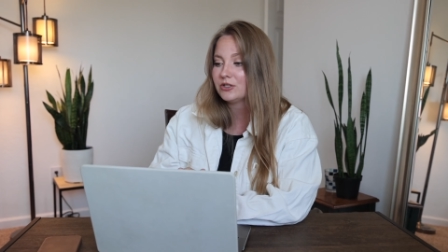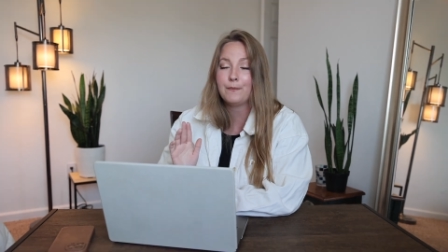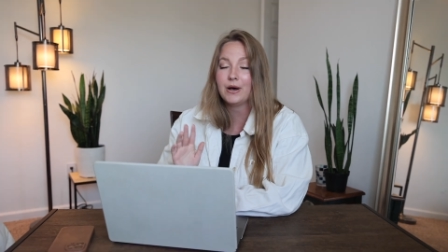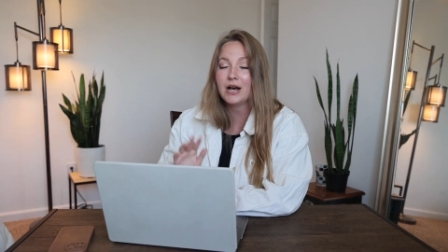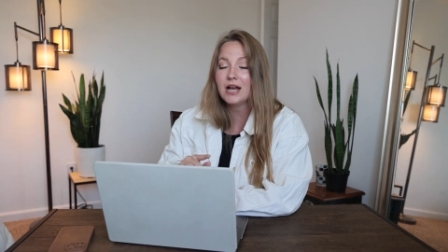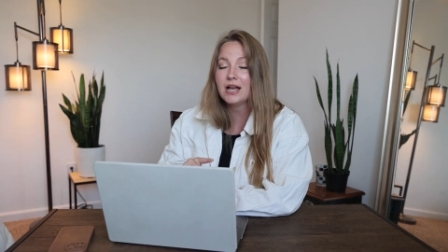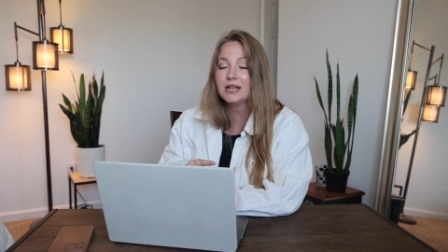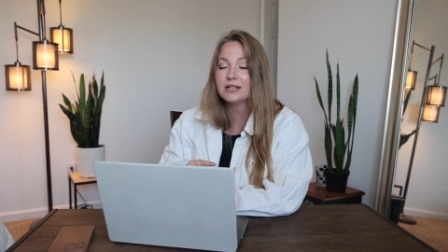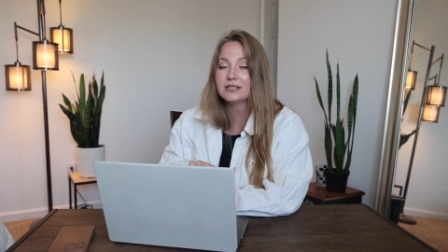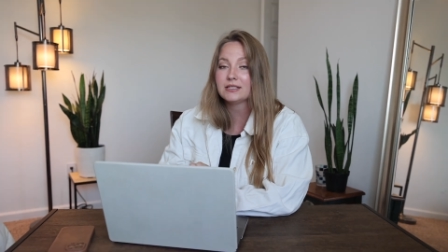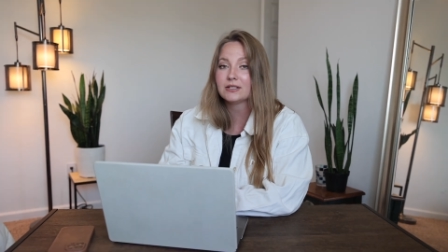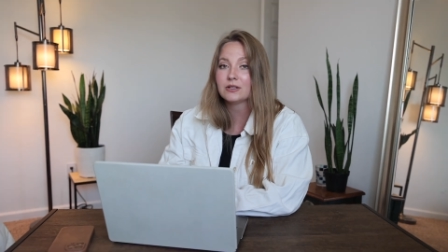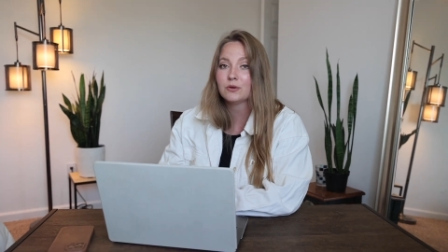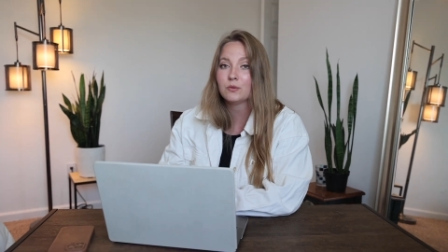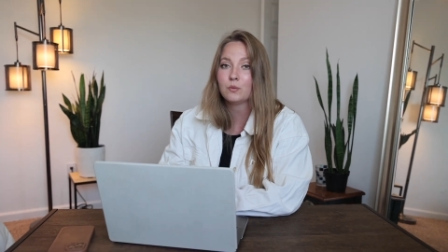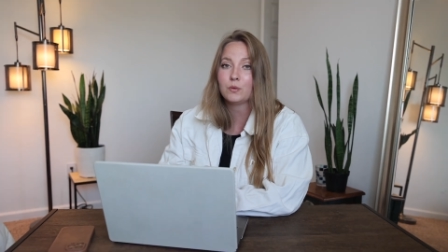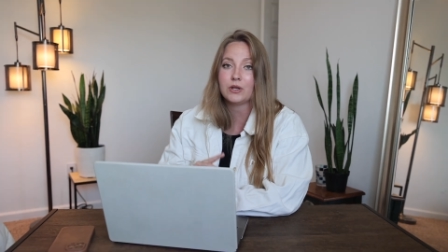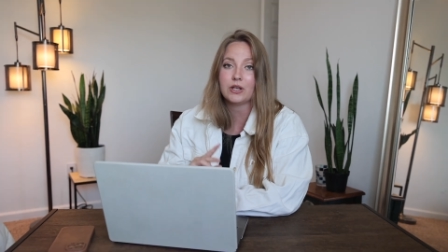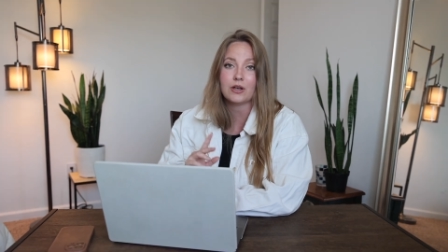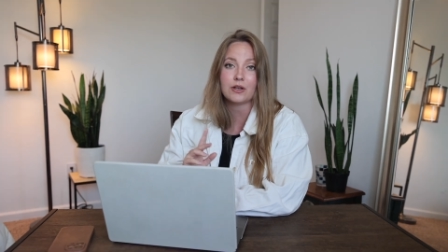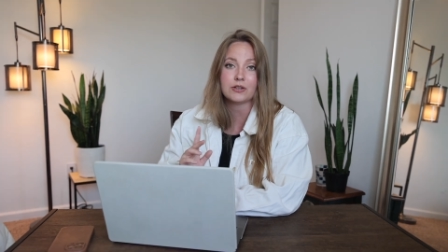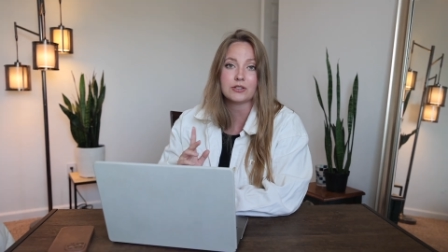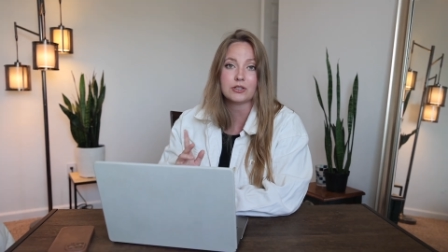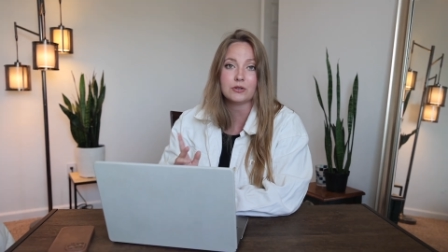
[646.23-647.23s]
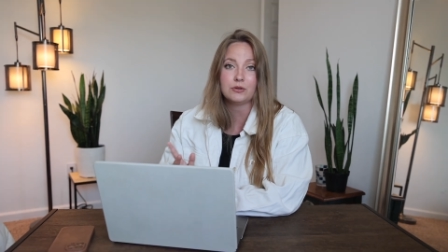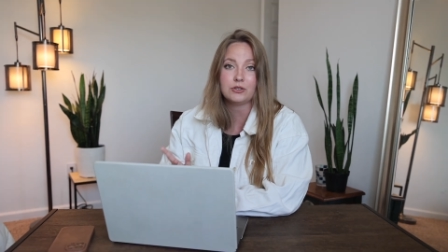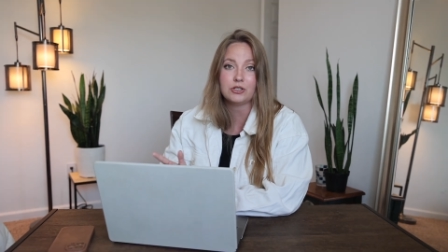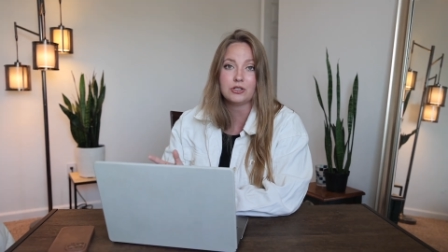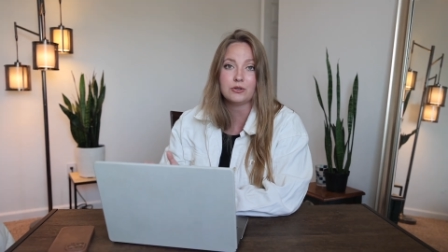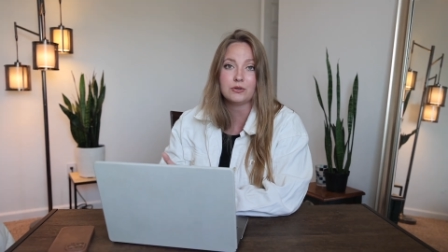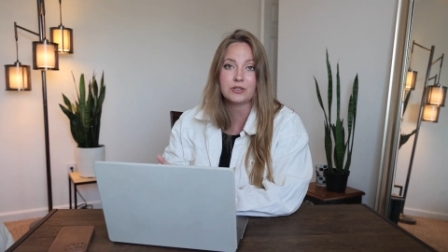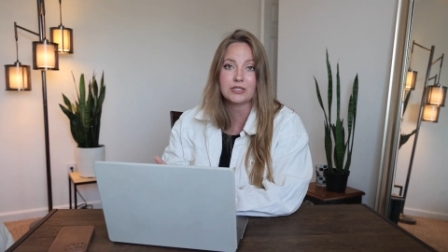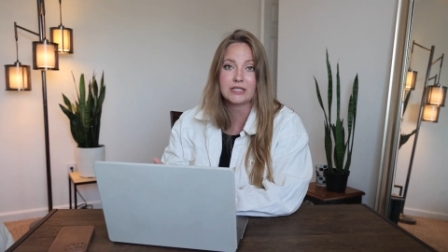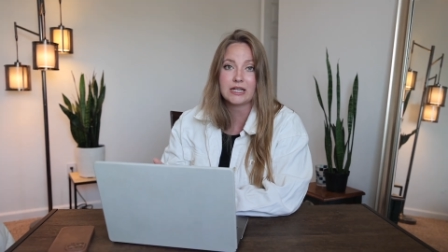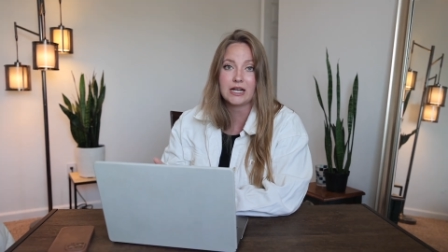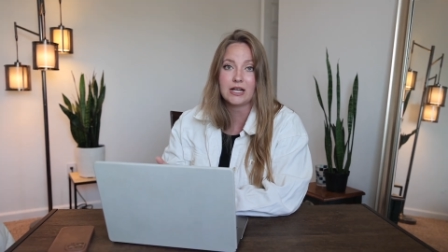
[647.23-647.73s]
but we also
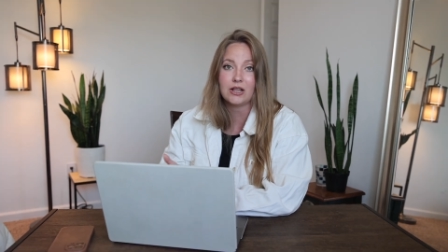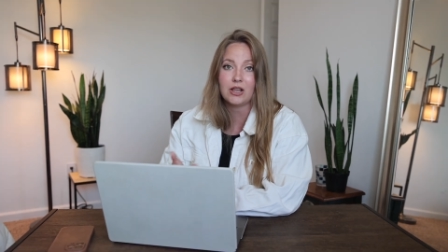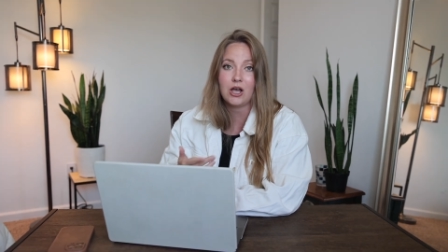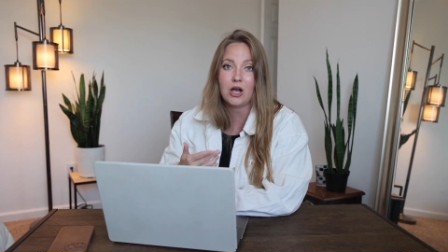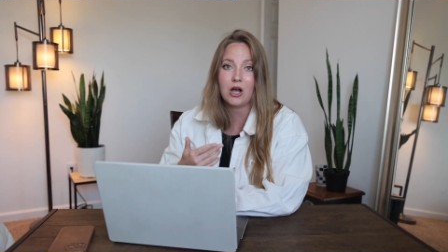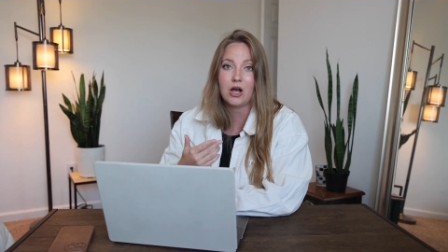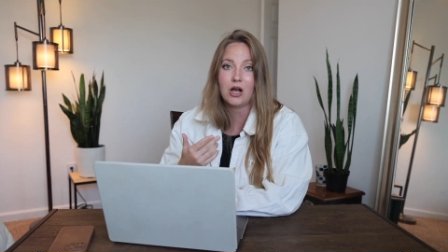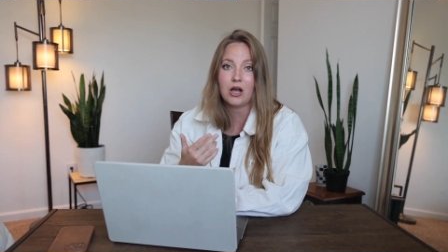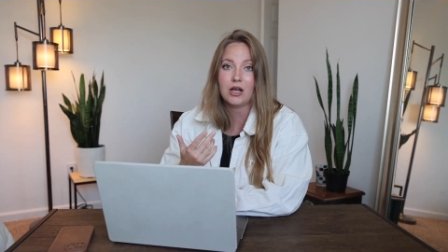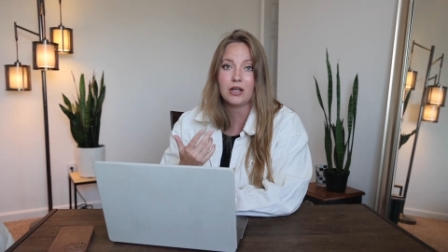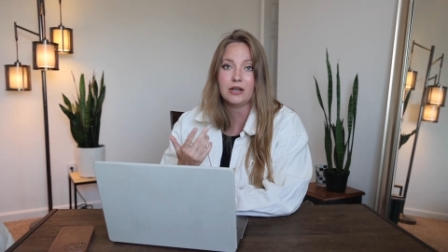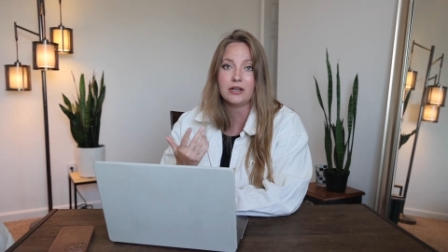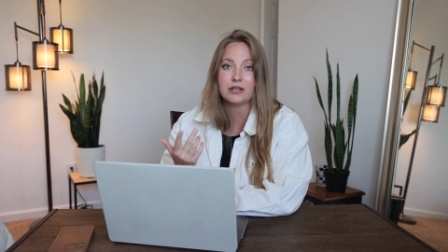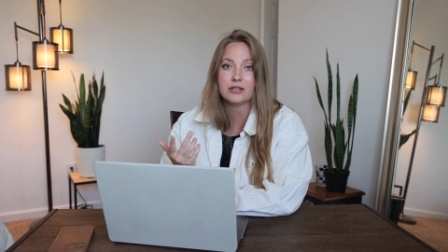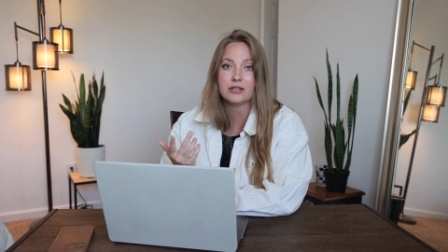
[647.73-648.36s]
do sell on